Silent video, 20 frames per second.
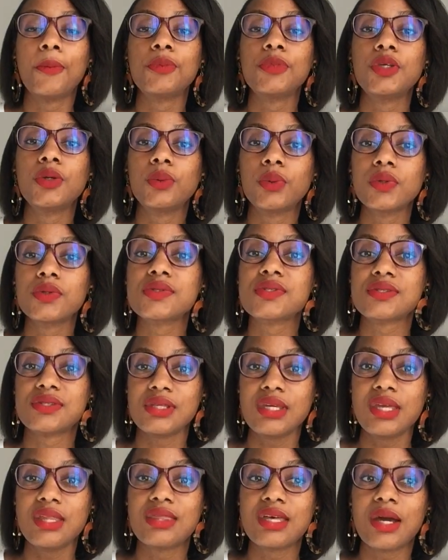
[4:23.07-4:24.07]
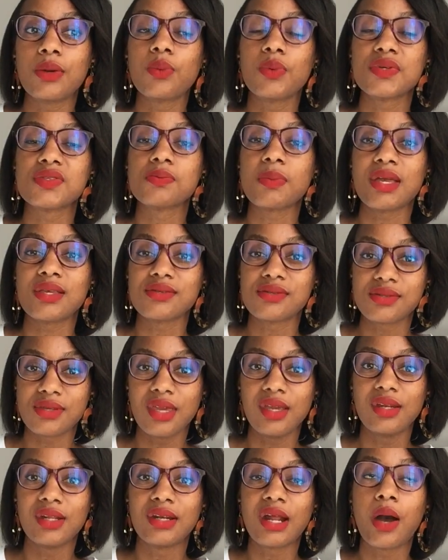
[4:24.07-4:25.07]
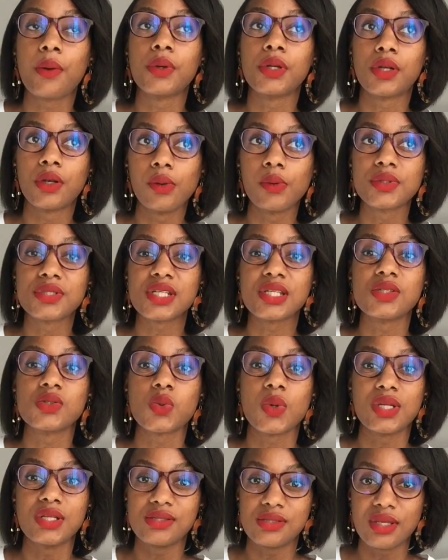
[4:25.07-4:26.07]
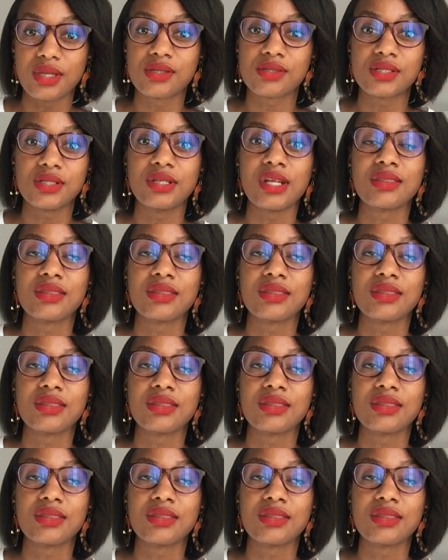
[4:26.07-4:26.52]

you will see that was my skin and how it looked in 2016,